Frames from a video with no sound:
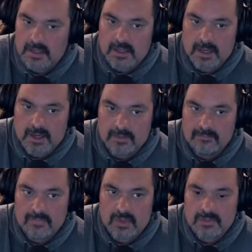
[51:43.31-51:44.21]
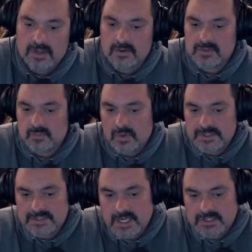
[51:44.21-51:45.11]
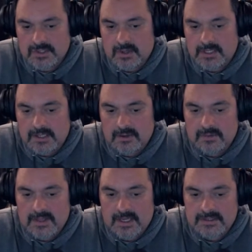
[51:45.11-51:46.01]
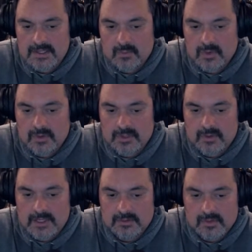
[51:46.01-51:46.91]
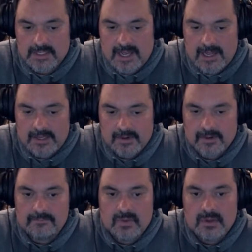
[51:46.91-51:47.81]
Um, there is one section on here that uh, we're going to go ahead and look at here